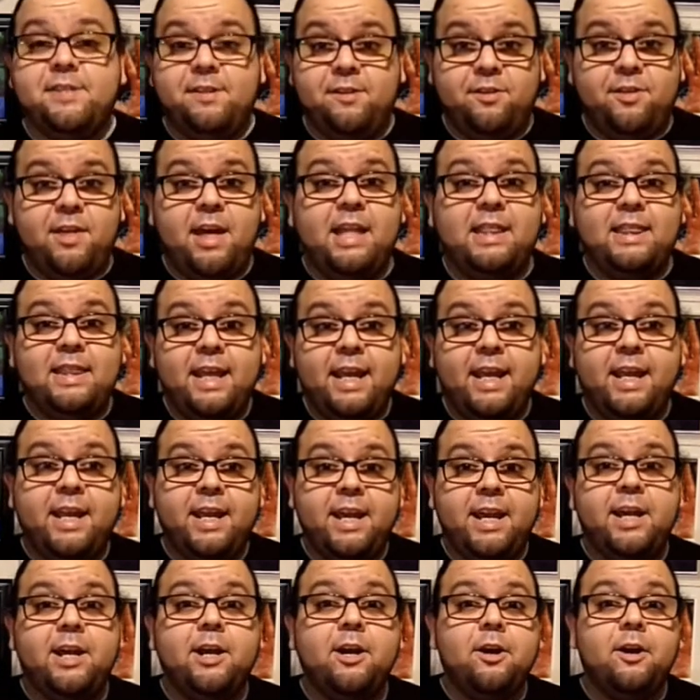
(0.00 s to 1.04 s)
that they
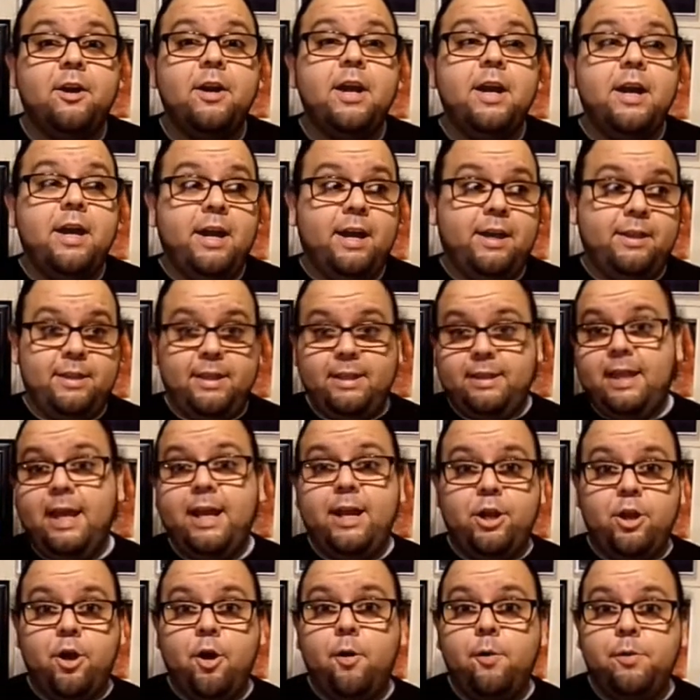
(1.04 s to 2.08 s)
care and that they
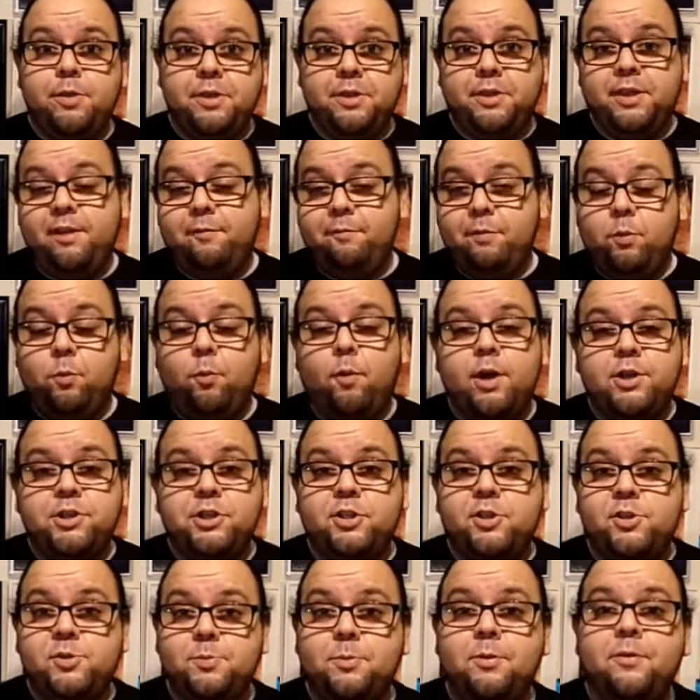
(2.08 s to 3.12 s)
know that they've been watching
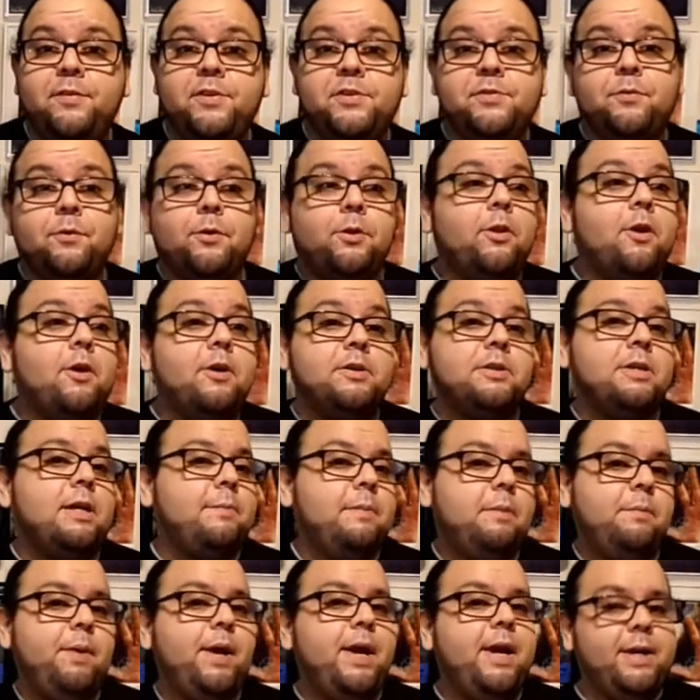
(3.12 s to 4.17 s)
these movies for a long time
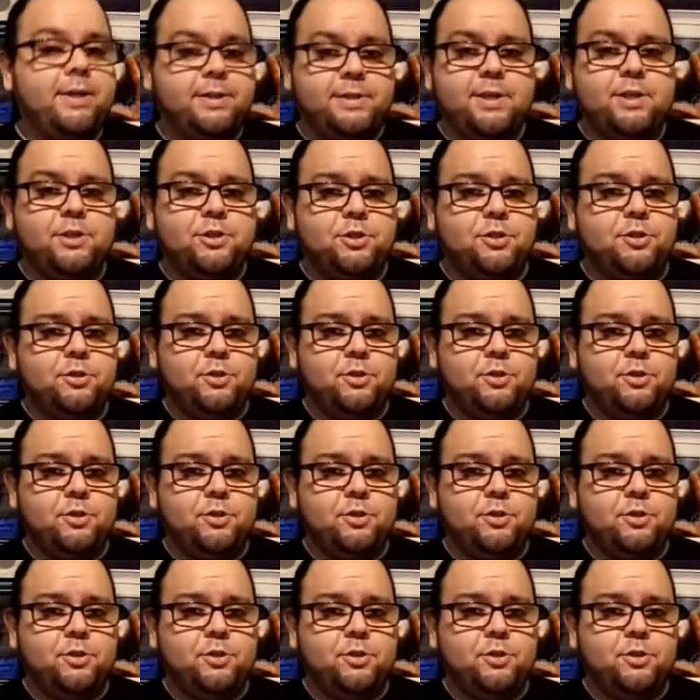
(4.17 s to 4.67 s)
and paying attention